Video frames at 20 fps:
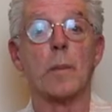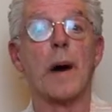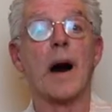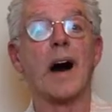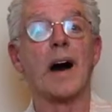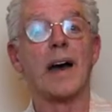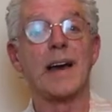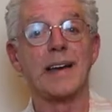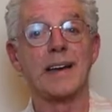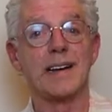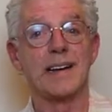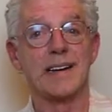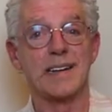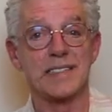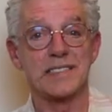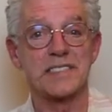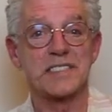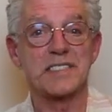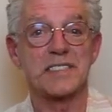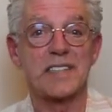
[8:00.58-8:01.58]
my
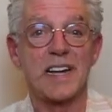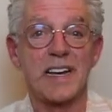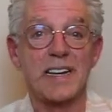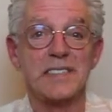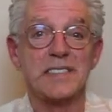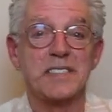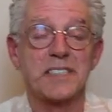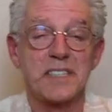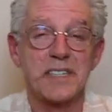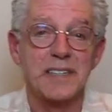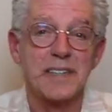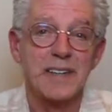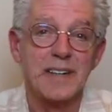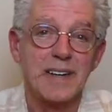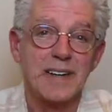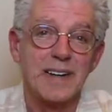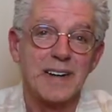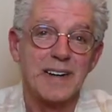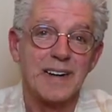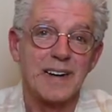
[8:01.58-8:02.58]
state
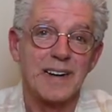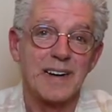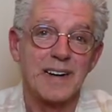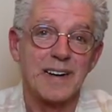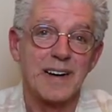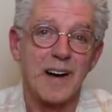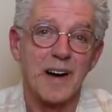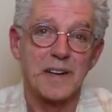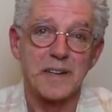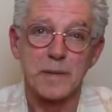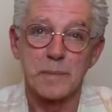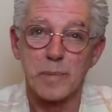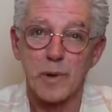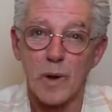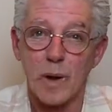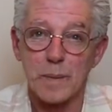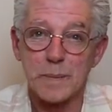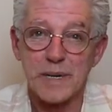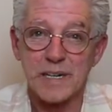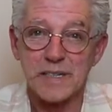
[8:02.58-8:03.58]

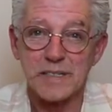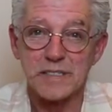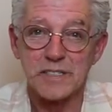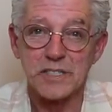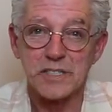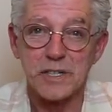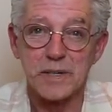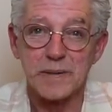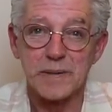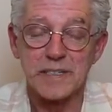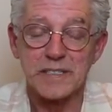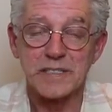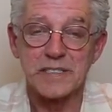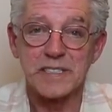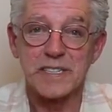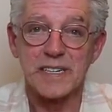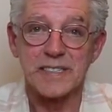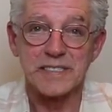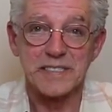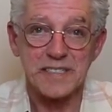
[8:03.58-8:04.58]
unemployment
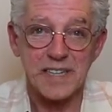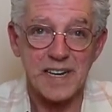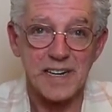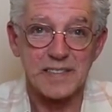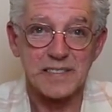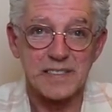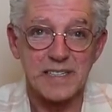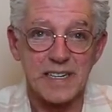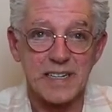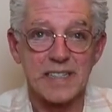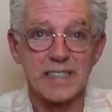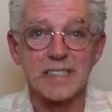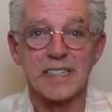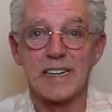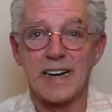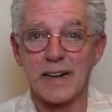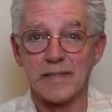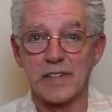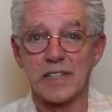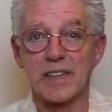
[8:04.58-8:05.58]
insurance has kicked in
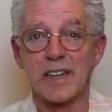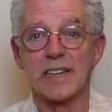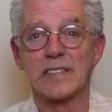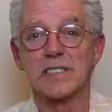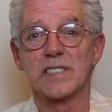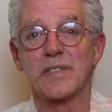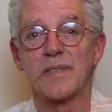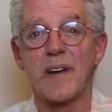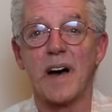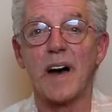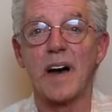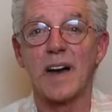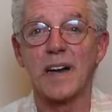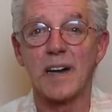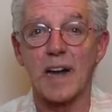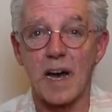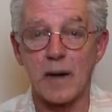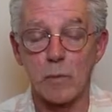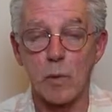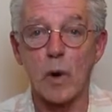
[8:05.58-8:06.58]
and everything's
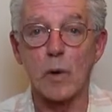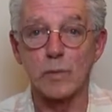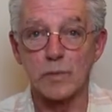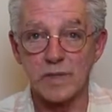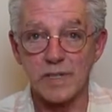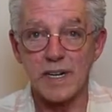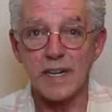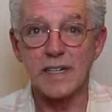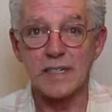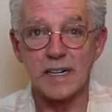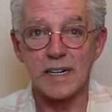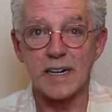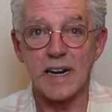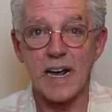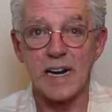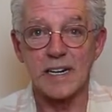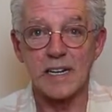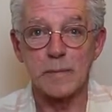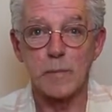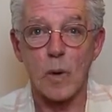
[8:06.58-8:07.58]
fine. I won't need it
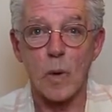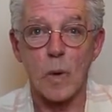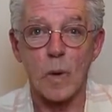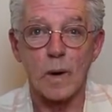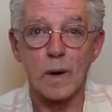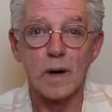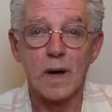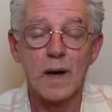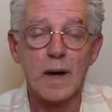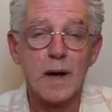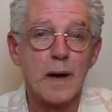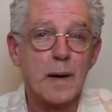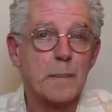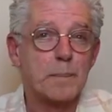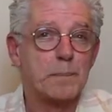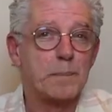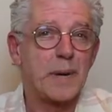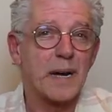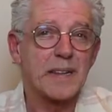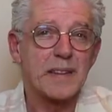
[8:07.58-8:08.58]
anymore.
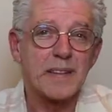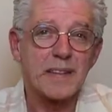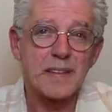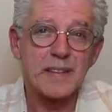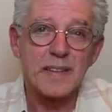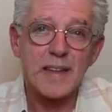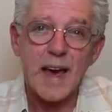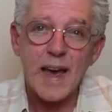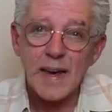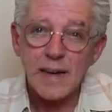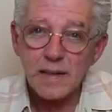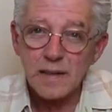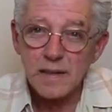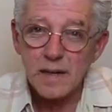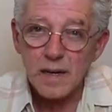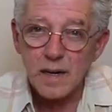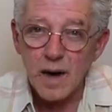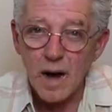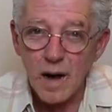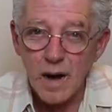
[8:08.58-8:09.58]
But thank
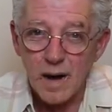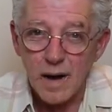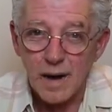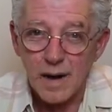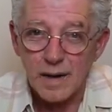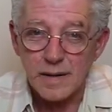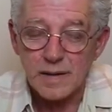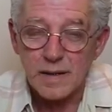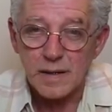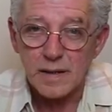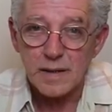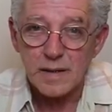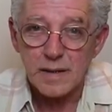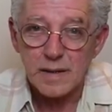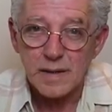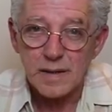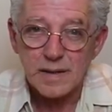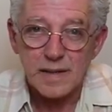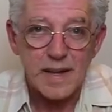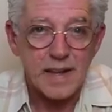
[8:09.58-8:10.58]
God
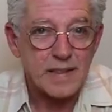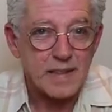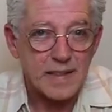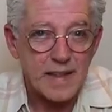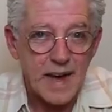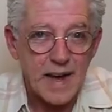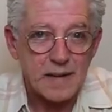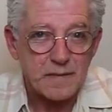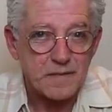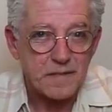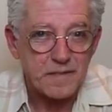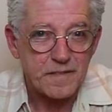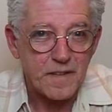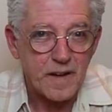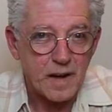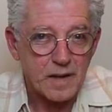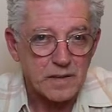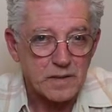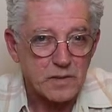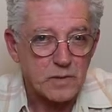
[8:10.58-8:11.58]
that that
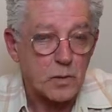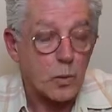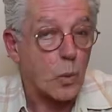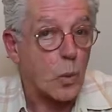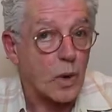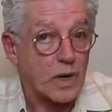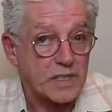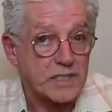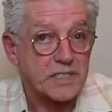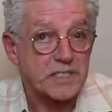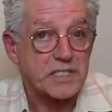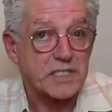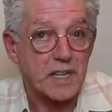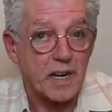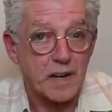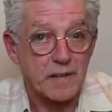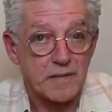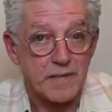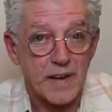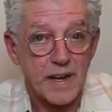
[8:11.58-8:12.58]
fund was
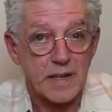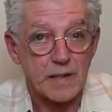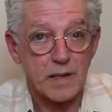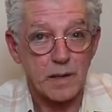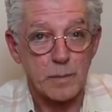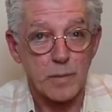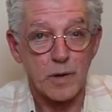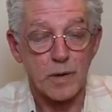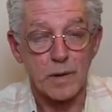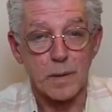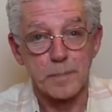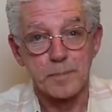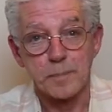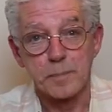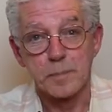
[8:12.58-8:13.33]
available.